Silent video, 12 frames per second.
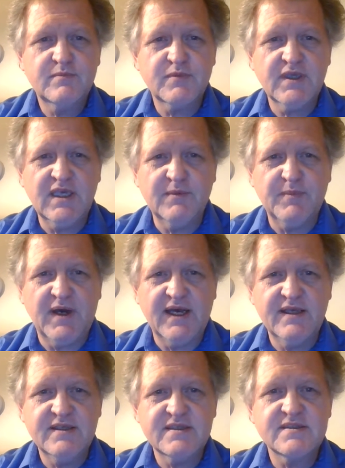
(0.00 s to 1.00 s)

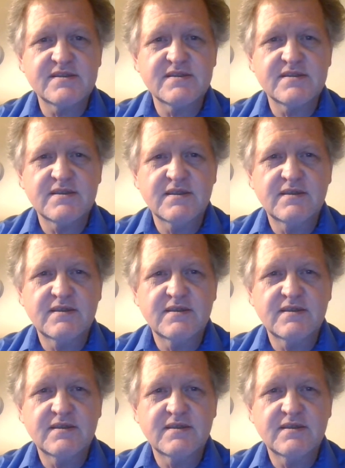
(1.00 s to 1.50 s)
Prinkipas.